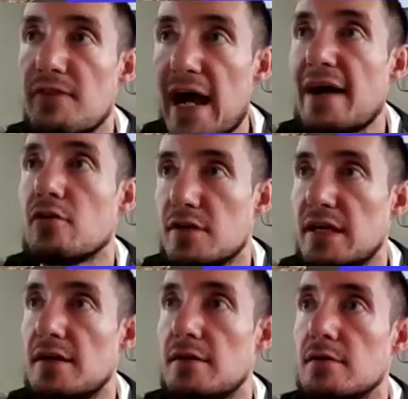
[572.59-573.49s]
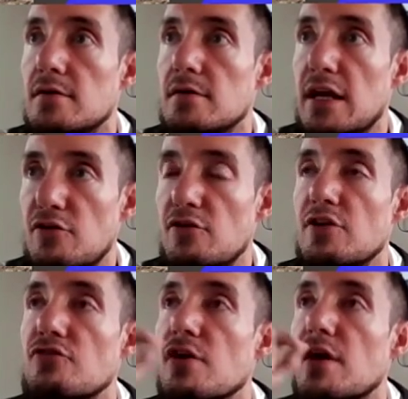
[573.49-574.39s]
faculty that you
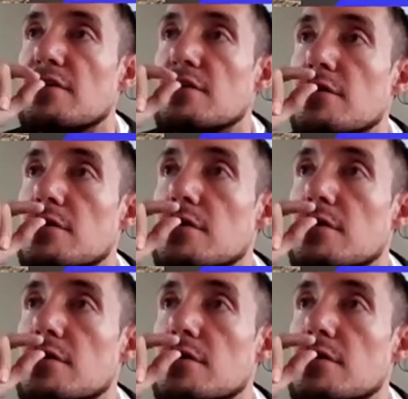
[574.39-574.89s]
can trust.